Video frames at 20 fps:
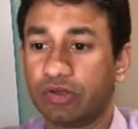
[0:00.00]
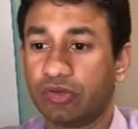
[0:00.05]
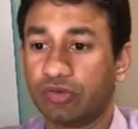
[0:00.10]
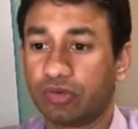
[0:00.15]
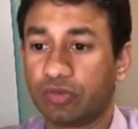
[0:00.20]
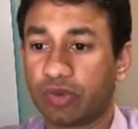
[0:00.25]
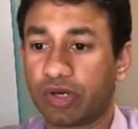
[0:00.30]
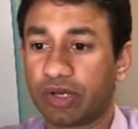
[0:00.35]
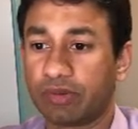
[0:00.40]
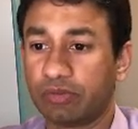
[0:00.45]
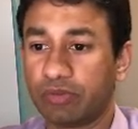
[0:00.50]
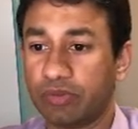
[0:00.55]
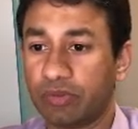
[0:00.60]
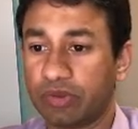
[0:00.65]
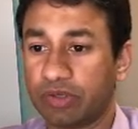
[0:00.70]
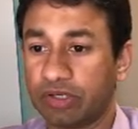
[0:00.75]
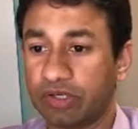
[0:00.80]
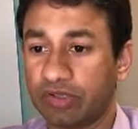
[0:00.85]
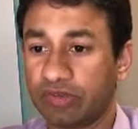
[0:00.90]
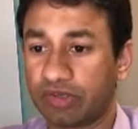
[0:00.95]
So what I'm
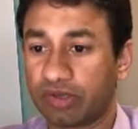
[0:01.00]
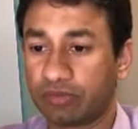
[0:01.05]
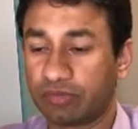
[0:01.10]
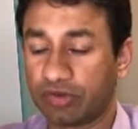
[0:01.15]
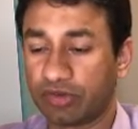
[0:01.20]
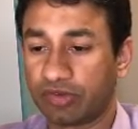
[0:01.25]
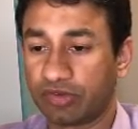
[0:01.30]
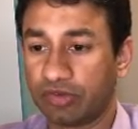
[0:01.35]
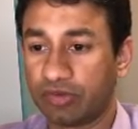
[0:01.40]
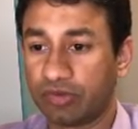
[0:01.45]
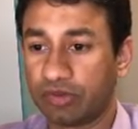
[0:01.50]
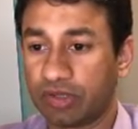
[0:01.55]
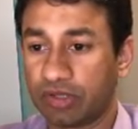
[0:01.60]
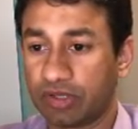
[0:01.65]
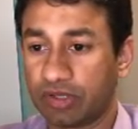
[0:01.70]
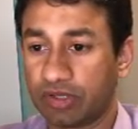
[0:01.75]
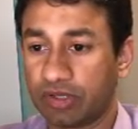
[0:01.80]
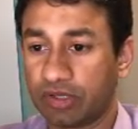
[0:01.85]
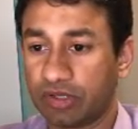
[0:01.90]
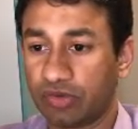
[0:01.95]
doing is I'm just
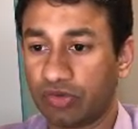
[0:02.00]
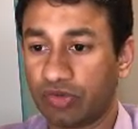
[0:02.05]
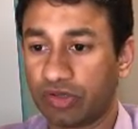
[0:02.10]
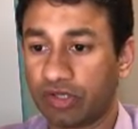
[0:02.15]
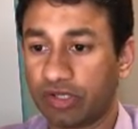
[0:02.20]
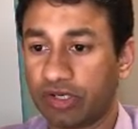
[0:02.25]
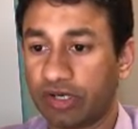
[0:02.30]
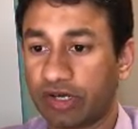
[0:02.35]
doing uh, using the